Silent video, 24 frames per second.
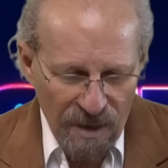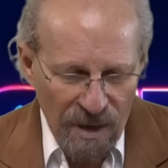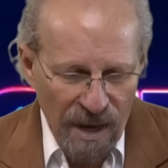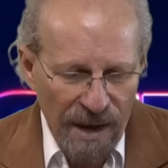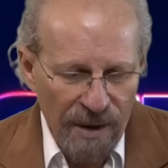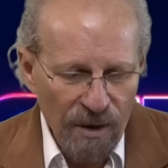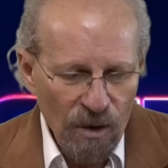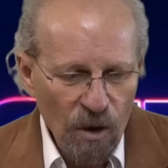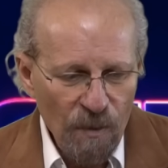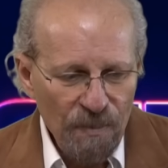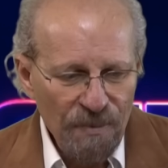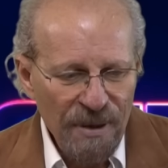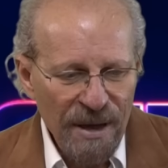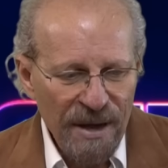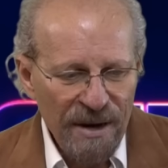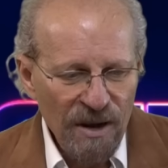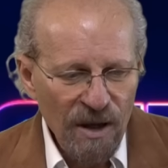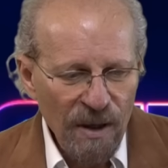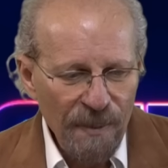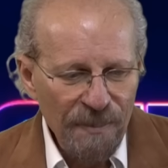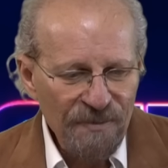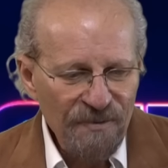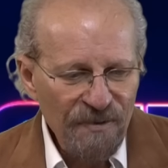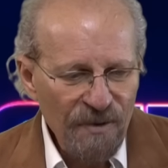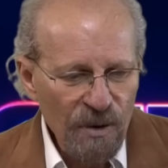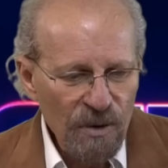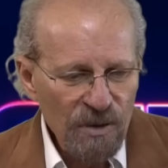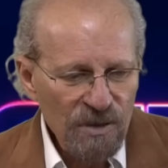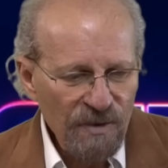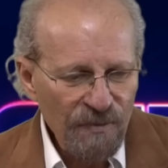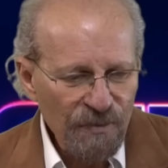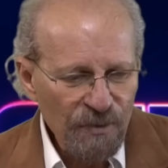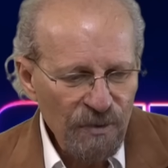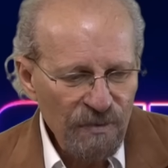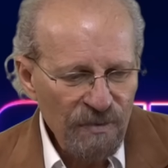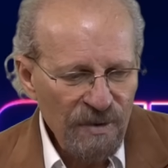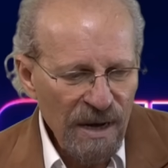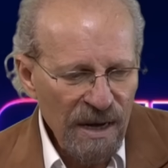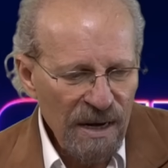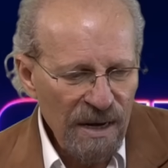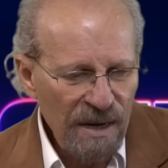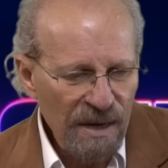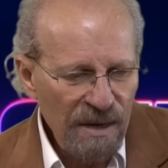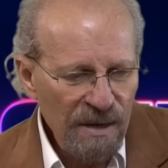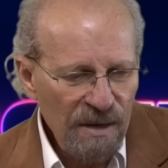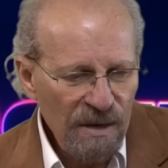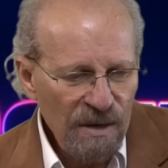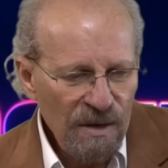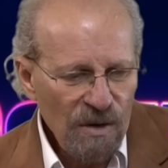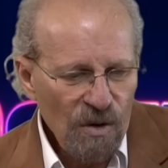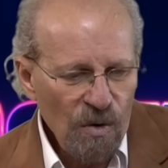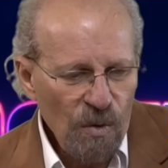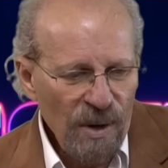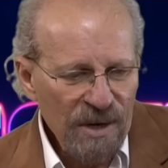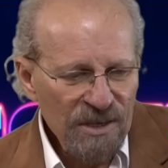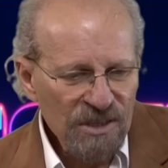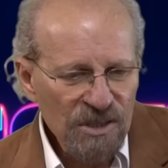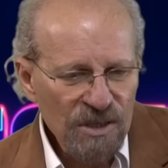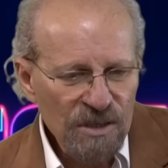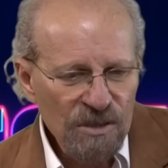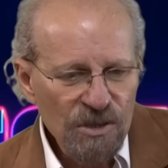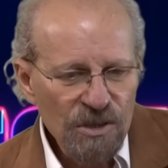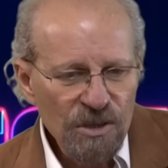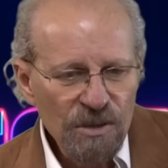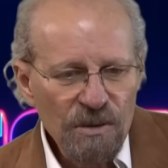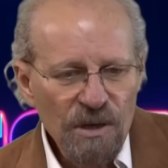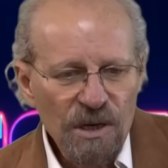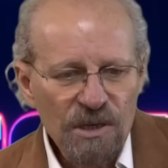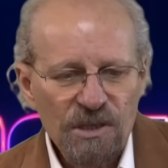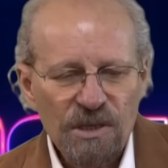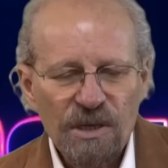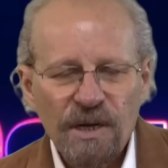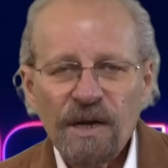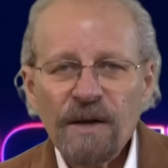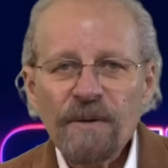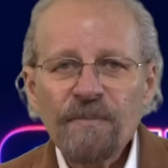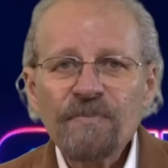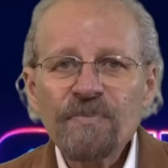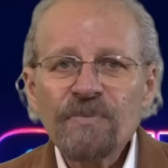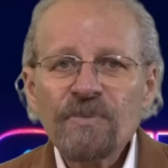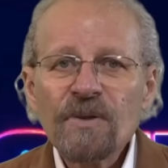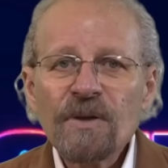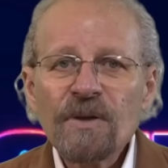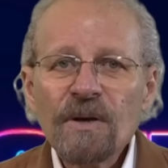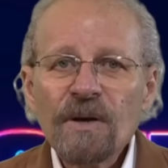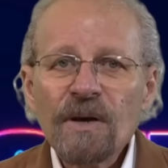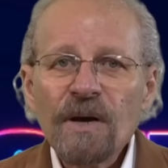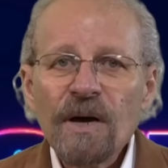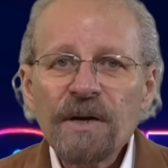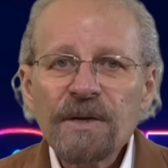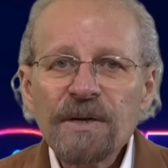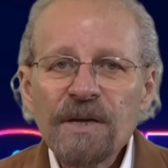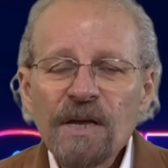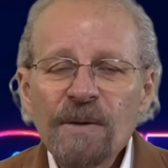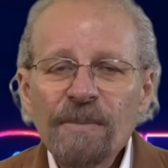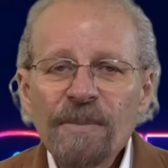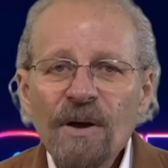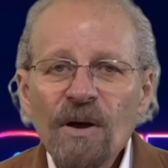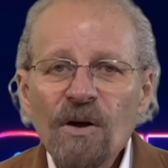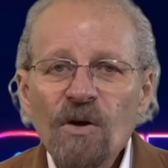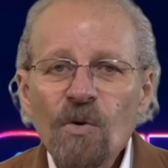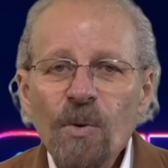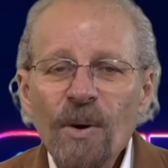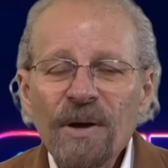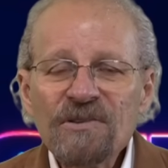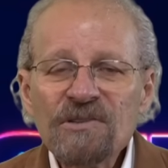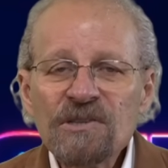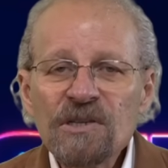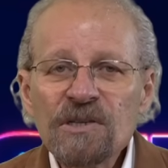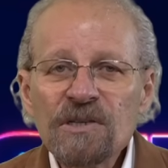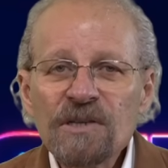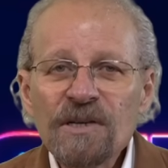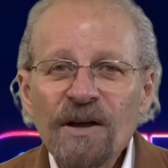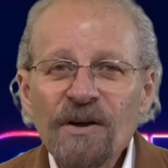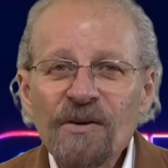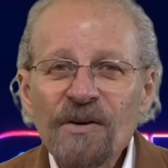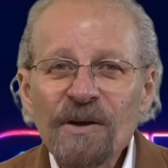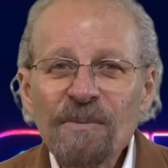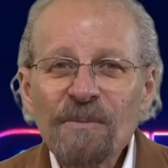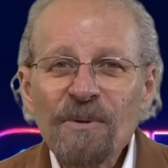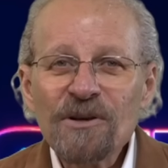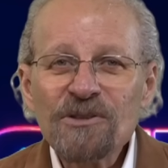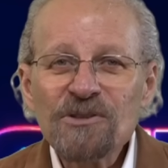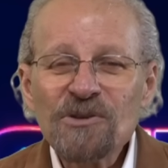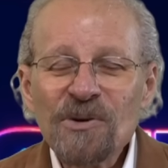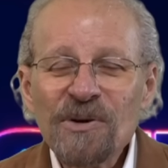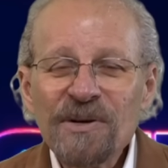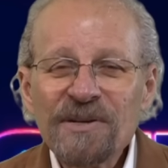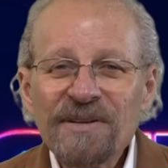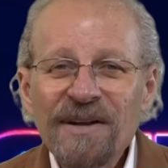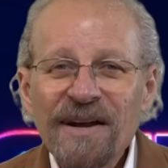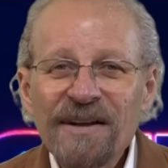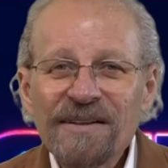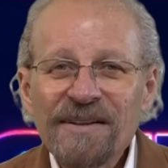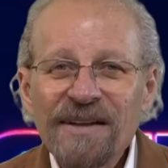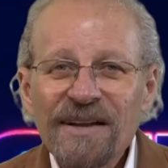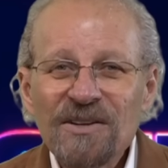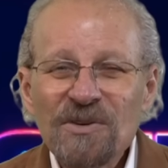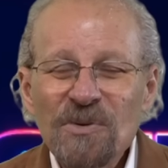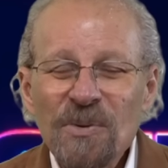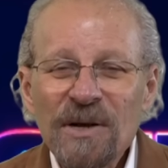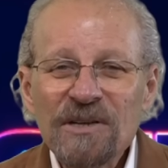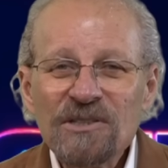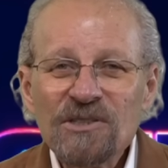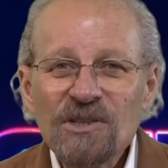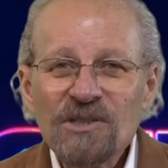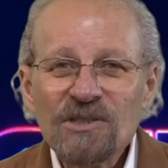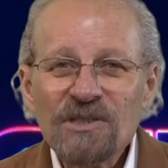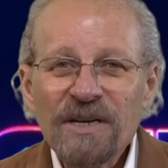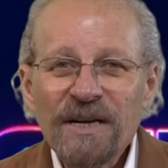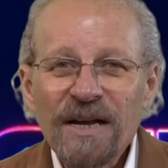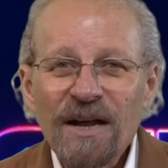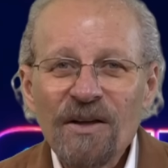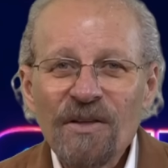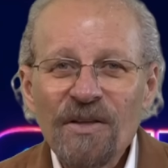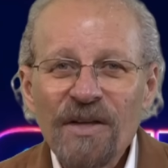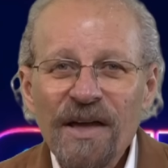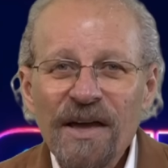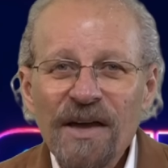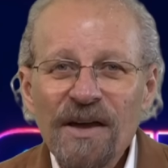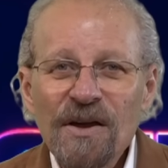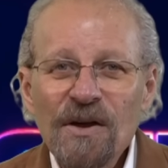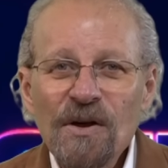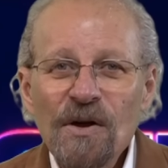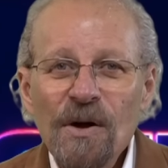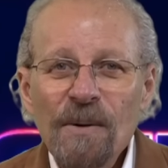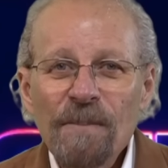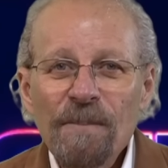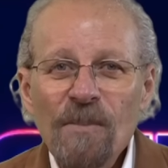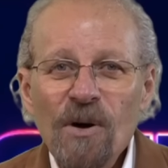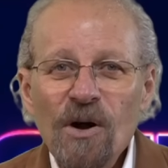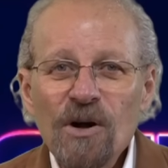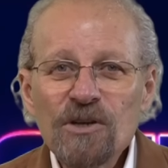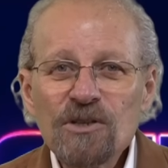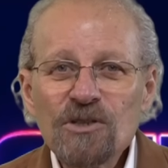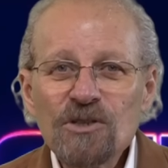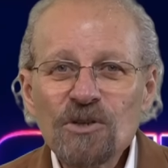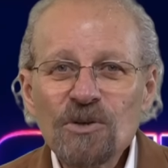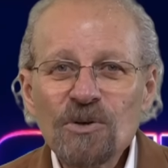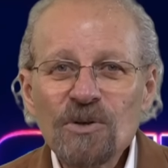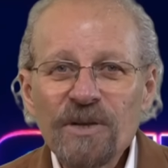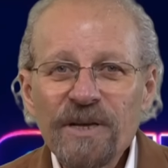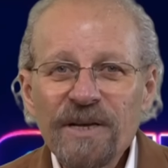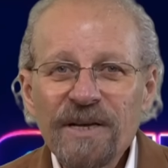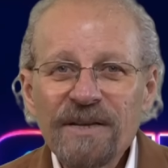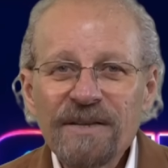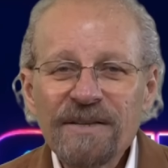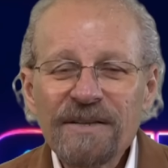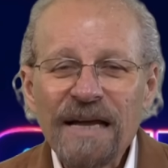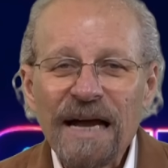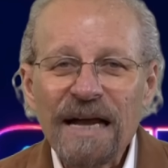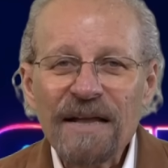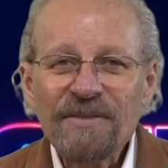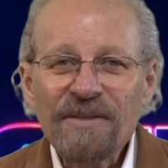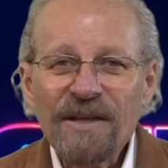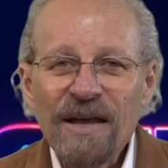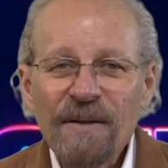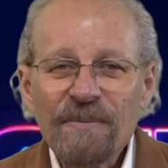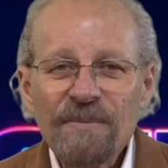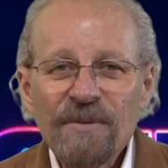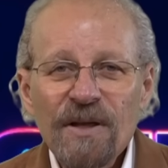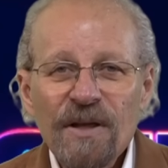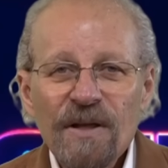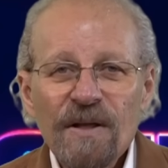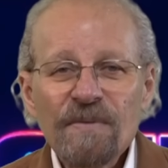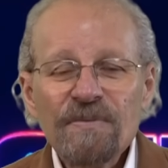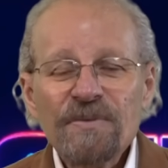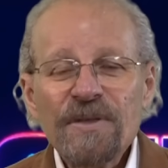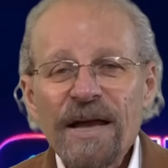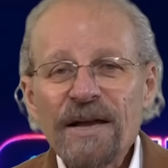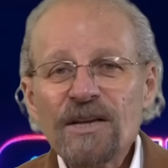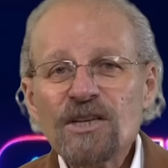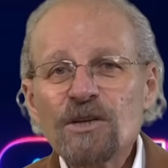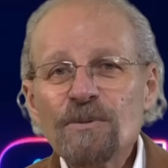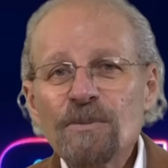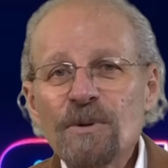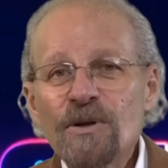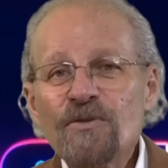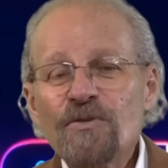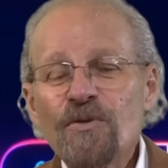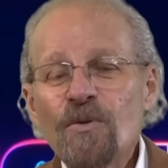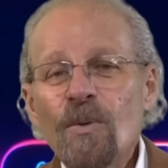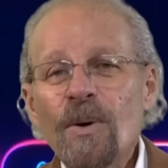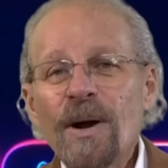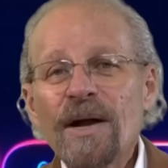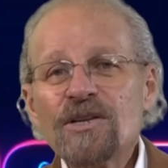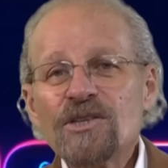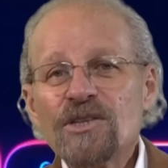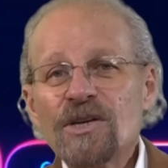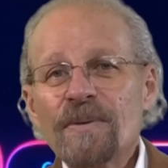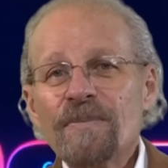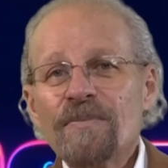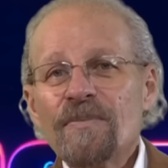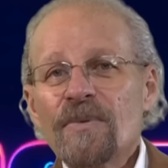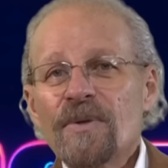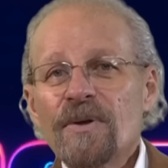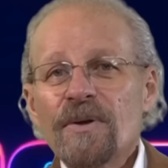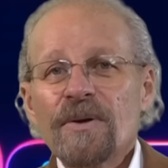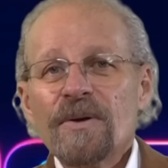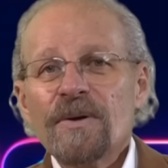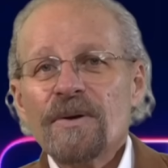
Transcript: I hope that helped, folks. If you've got a question, shoot us an email, questions@lamarzulli.net, questions@lamarzulli.net. Thanks so much for watching.